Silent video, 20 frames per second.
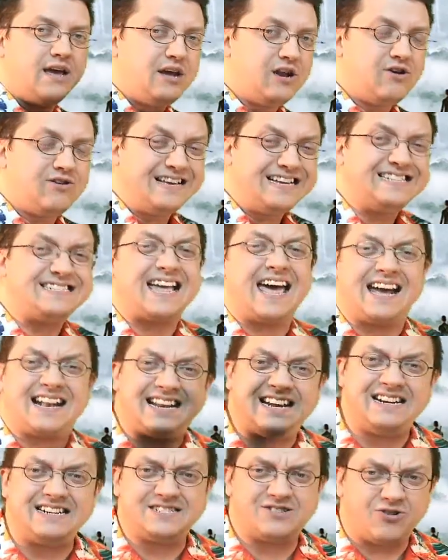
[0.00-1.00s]
You know, his
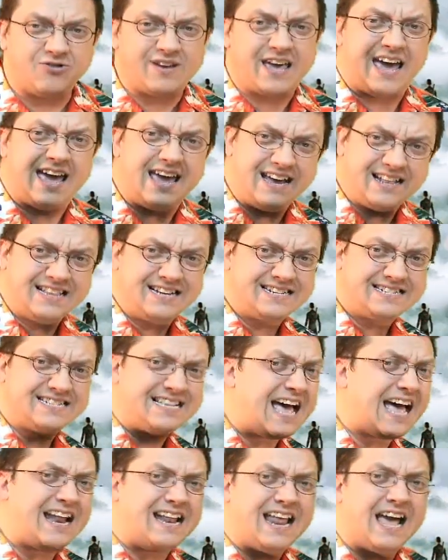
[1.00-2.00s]
acting is okay in this.
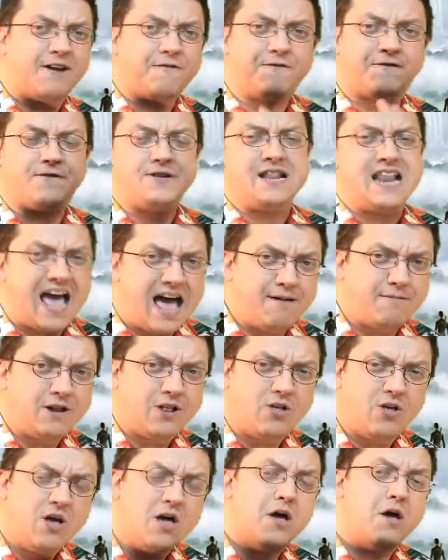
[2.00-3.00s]
Not
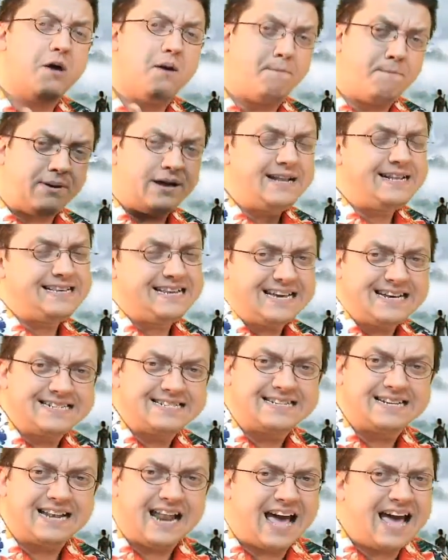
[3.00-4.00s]
phenomenal, but
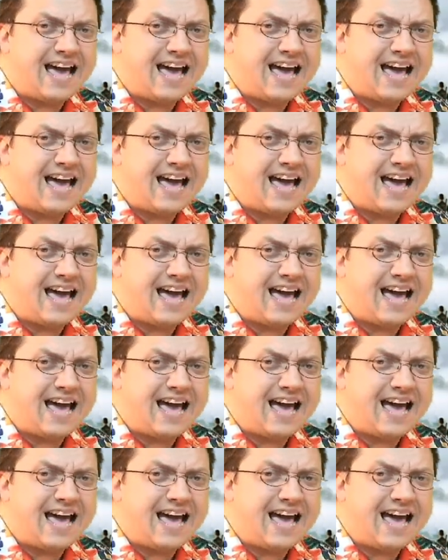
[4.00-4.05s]
decent.